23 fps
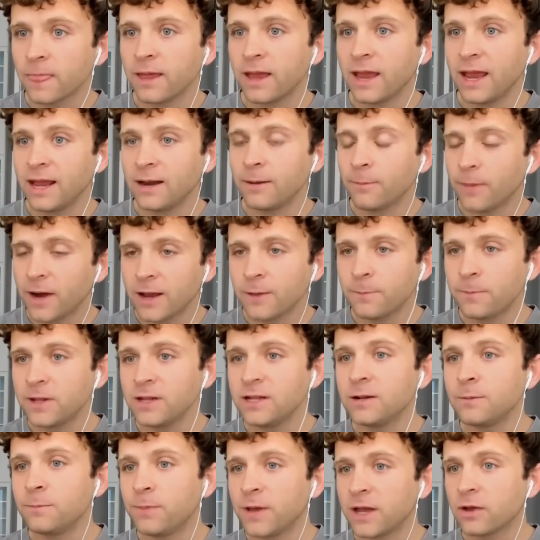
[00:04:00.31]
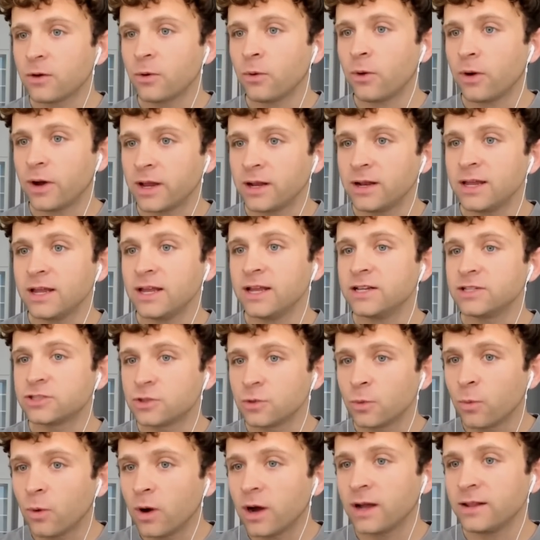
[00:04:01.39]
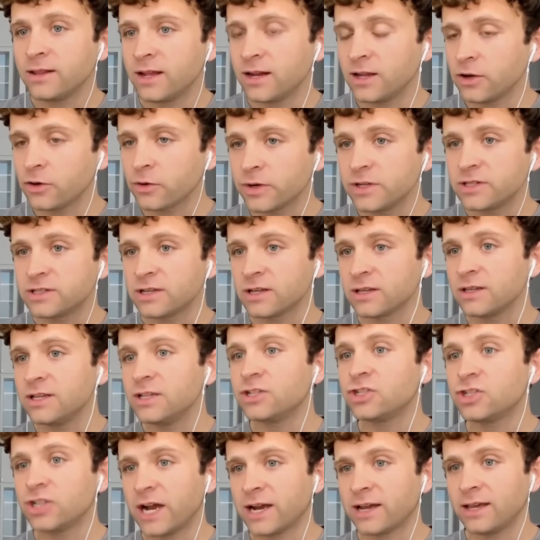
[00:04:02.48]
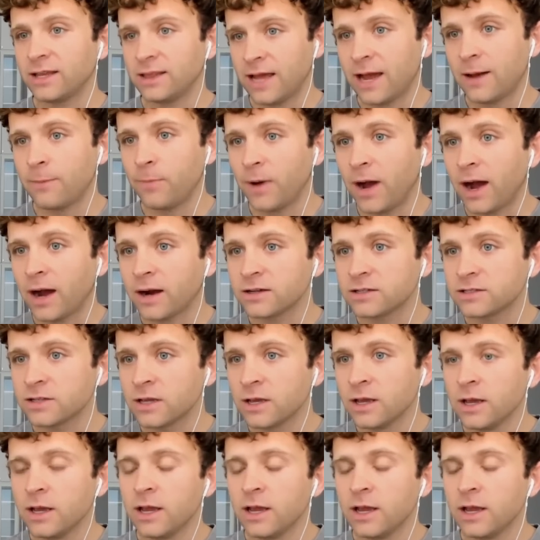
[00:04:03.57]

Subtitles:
And in my opinion, Bitcoin is the one that increasingly is checking that box.